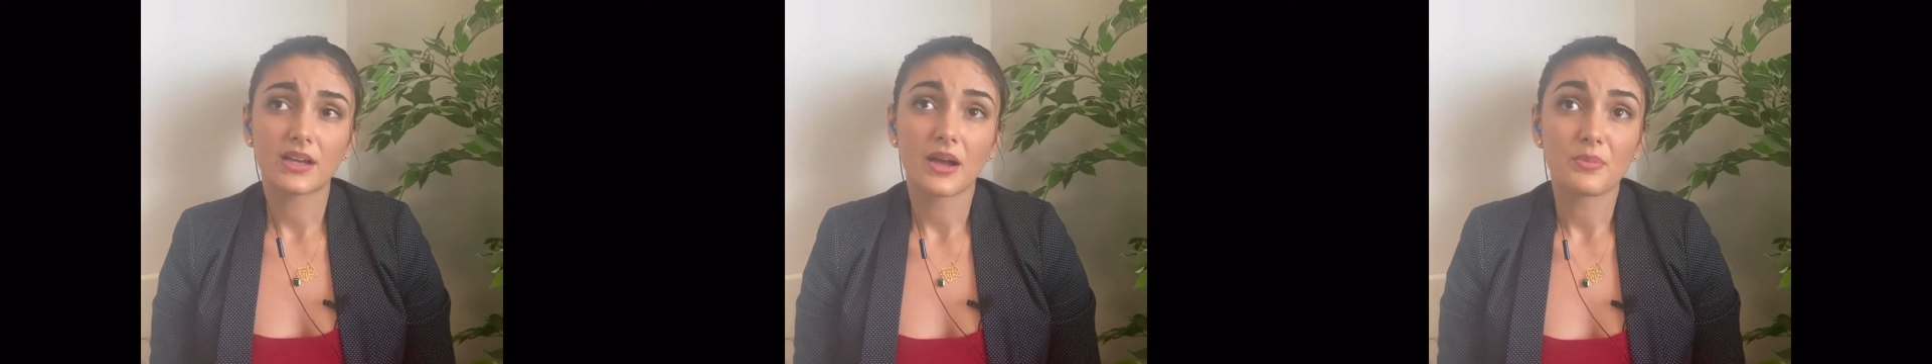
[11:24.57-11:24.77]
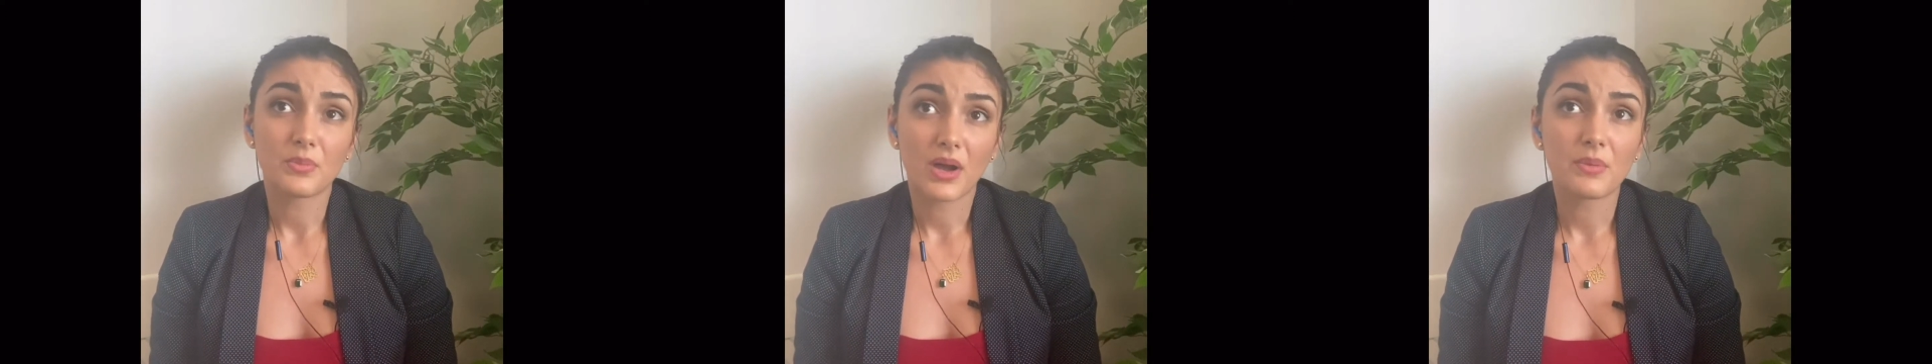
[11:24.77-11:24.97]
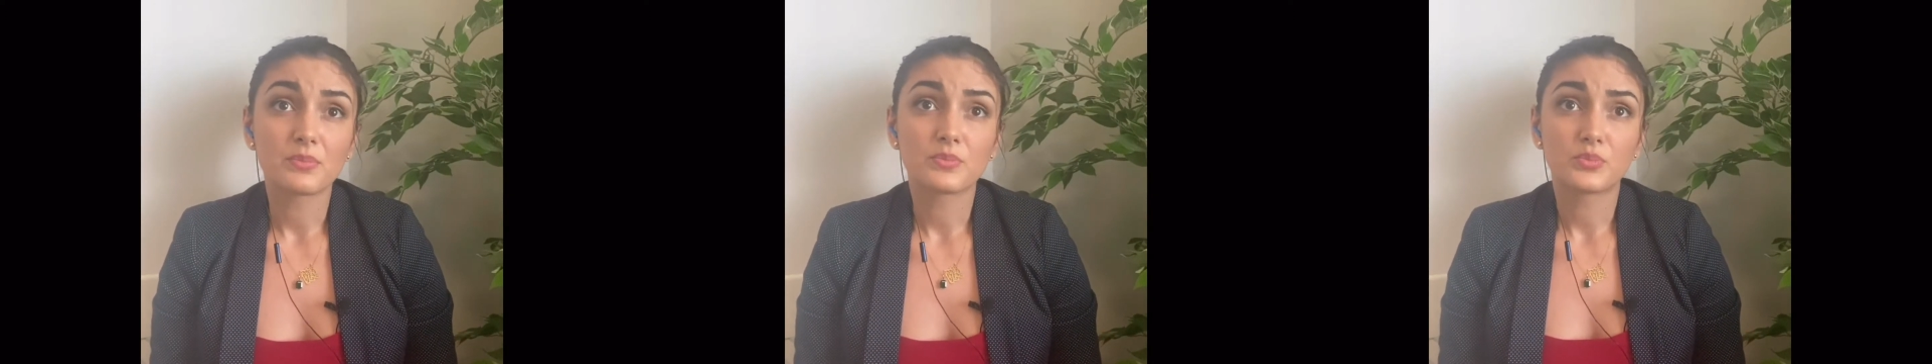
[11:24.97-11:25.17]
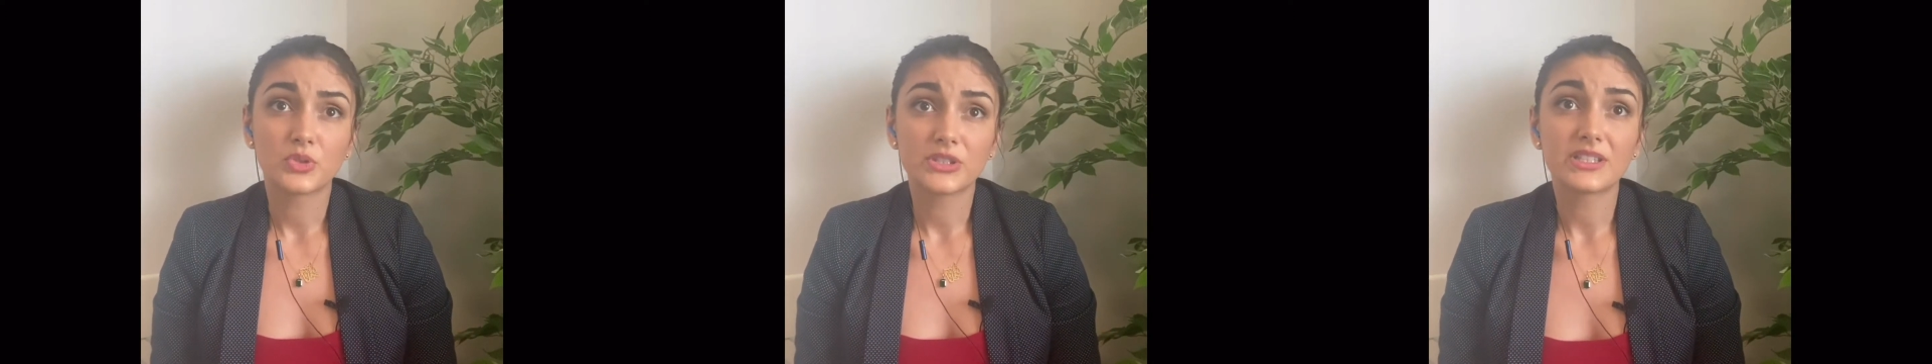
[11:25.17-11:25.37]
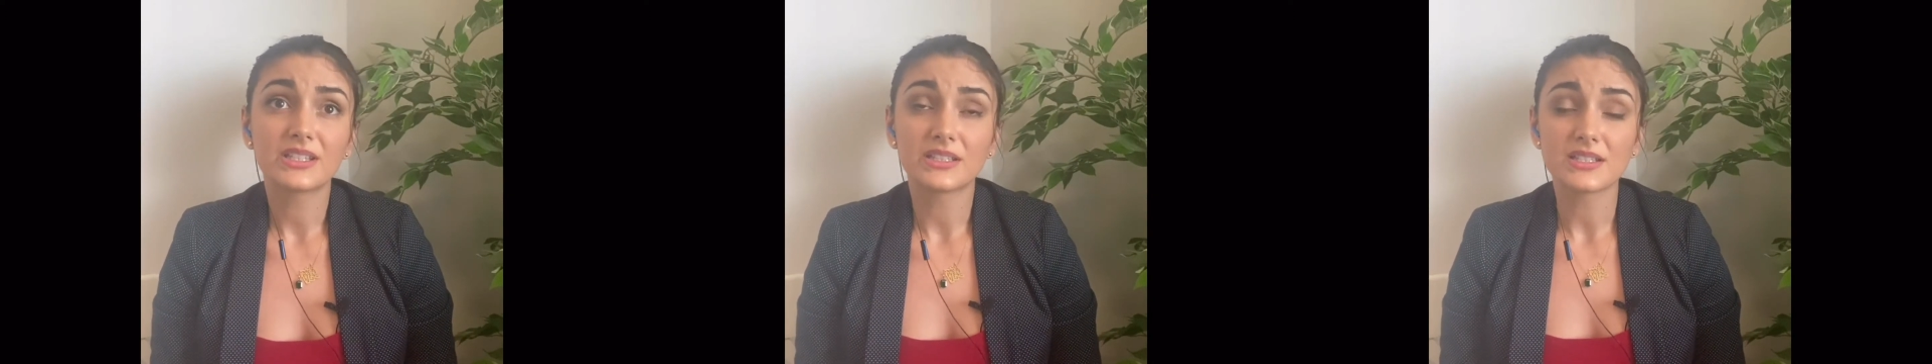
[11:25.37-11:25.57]
I'm
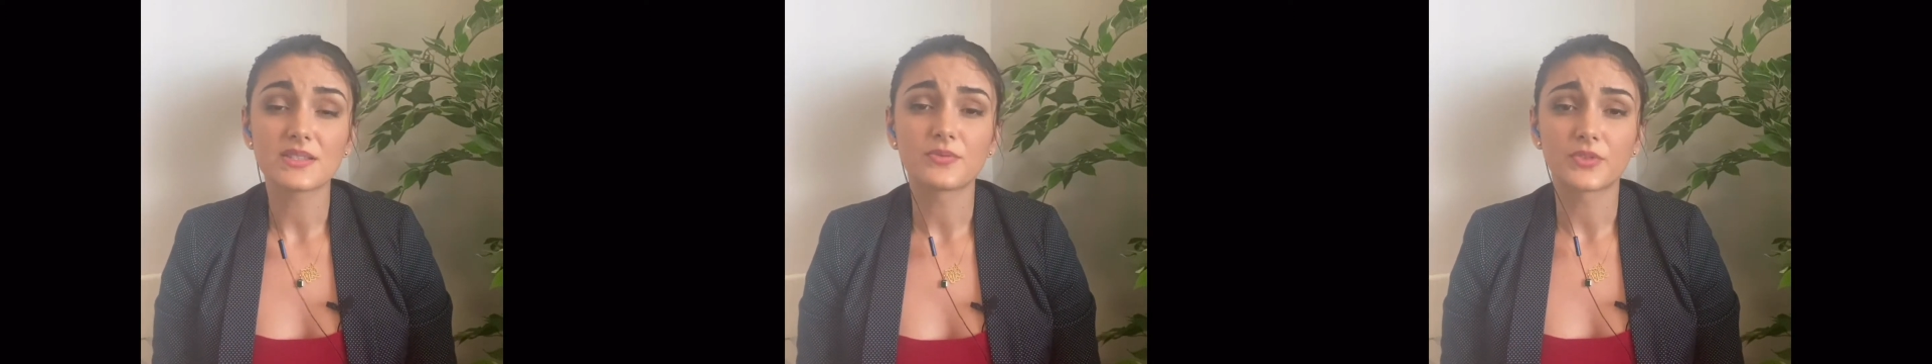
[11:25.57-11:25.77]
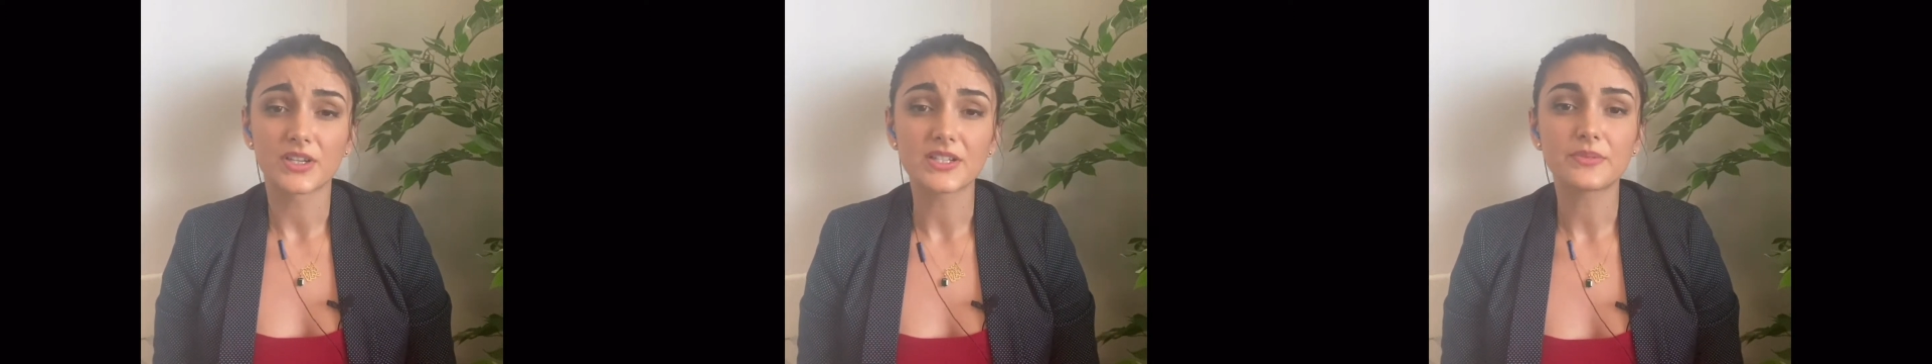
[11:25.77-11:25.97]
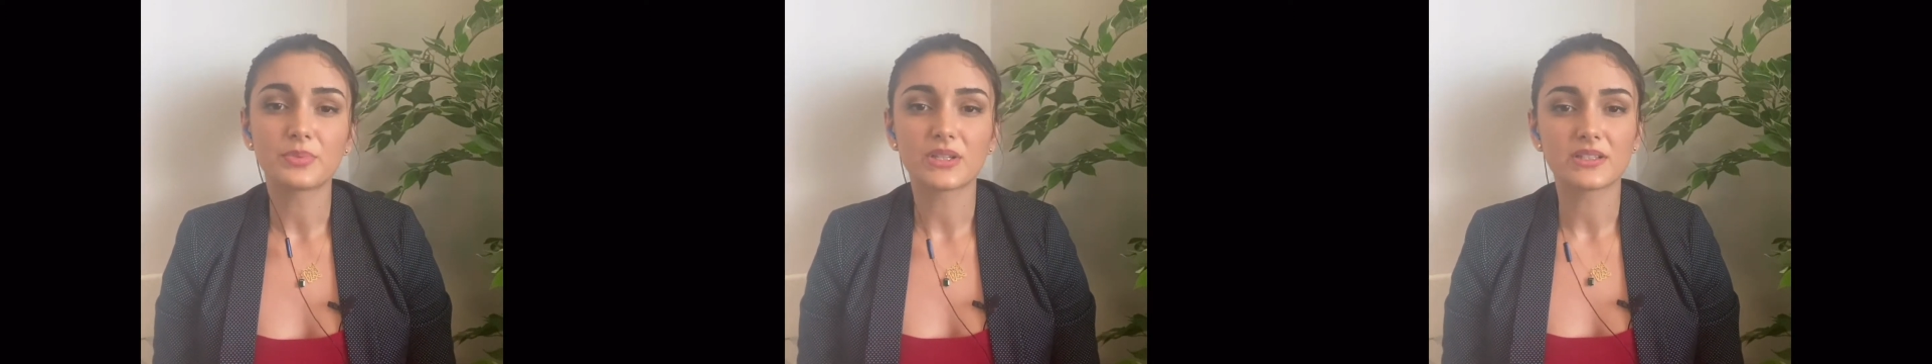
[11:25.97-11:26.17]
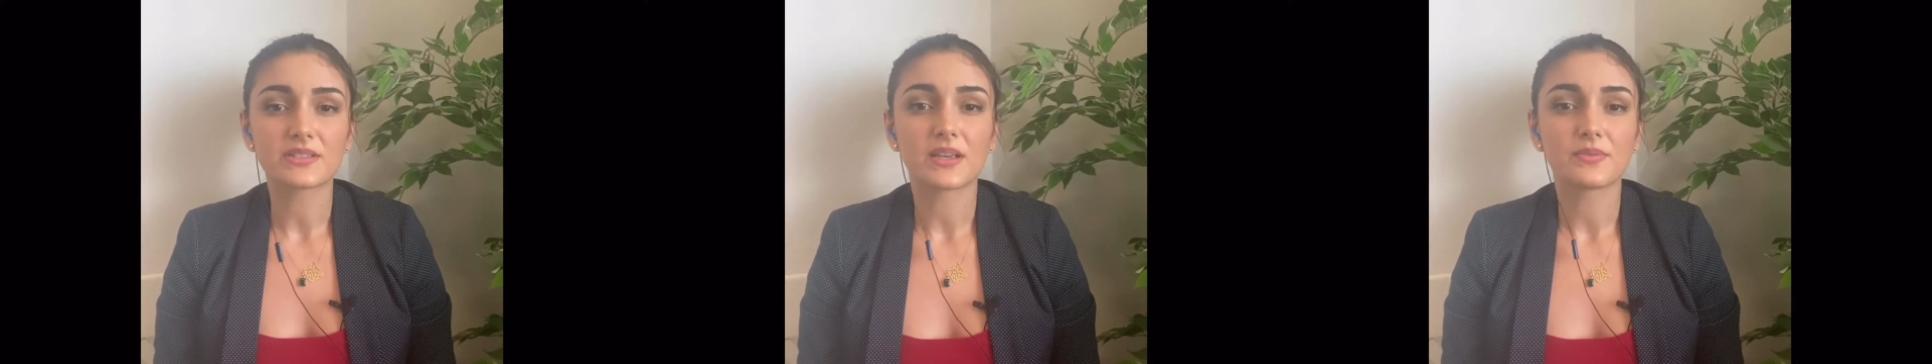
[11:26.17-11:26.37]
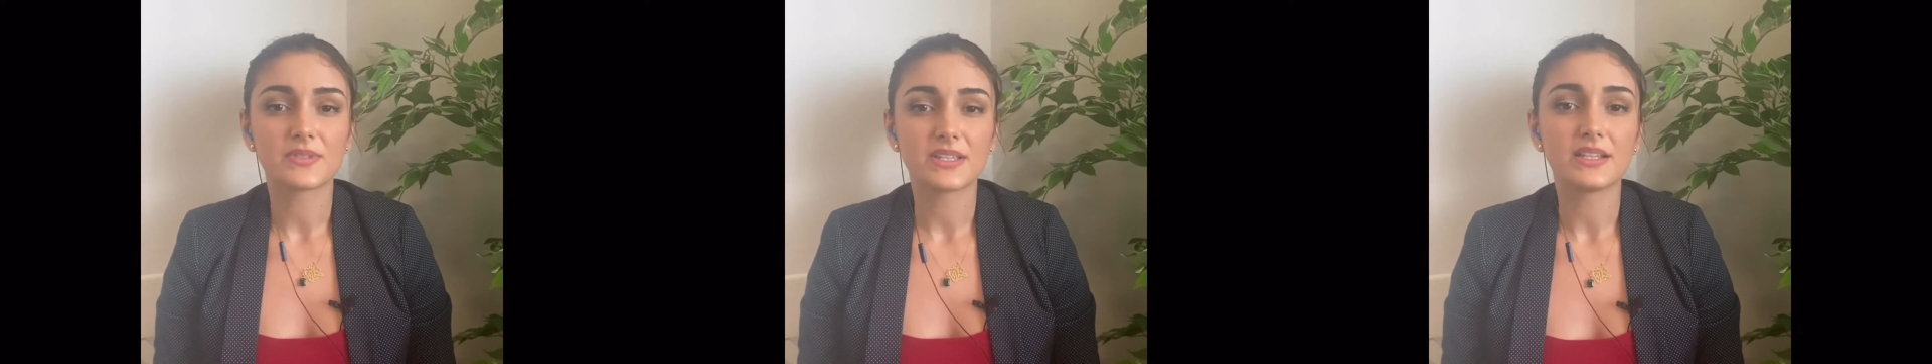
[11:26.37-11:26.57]
putting this first because
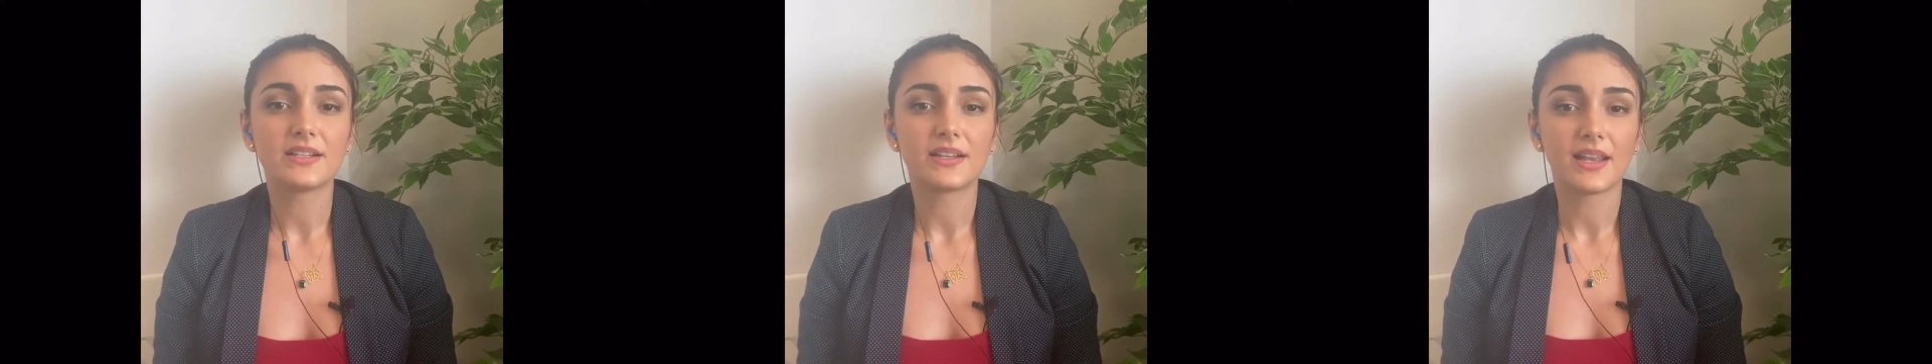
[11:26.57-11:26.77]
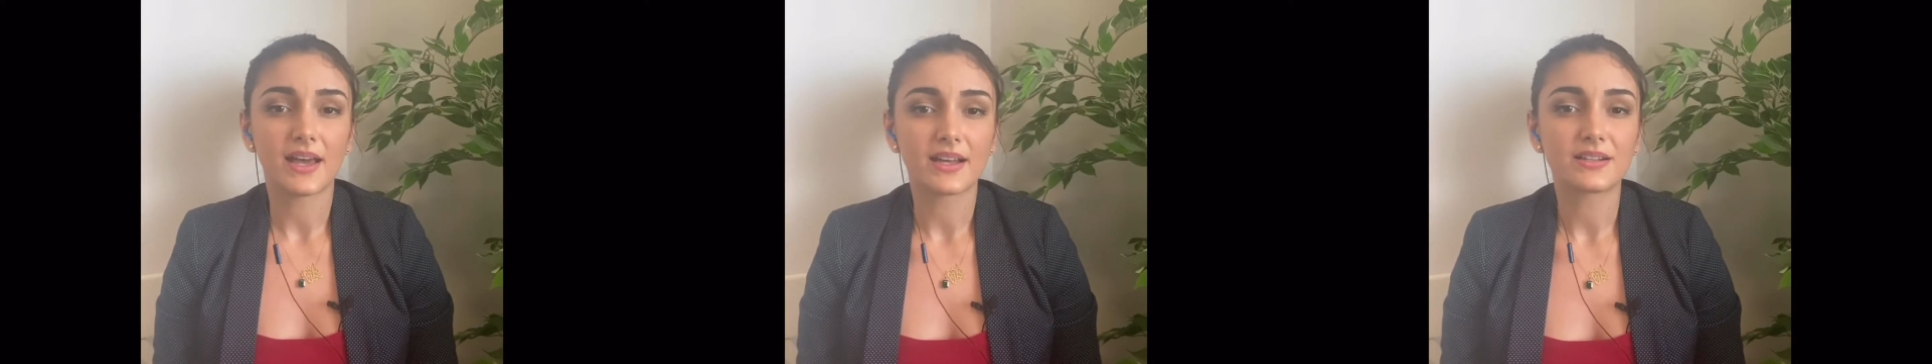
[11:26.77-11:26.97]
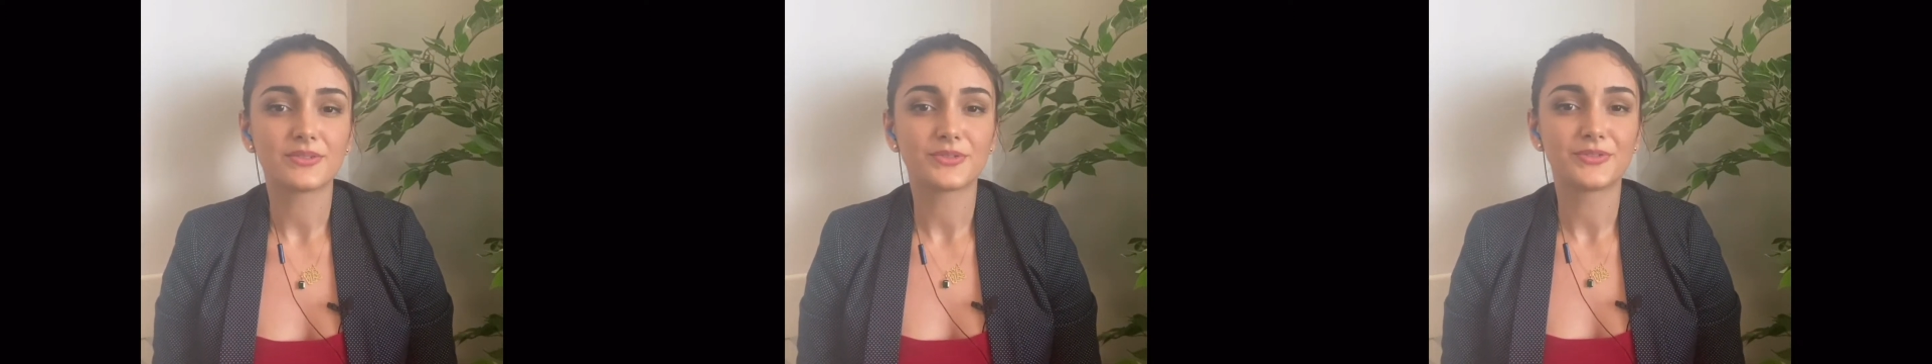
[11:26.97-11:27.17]
I've seen a lot of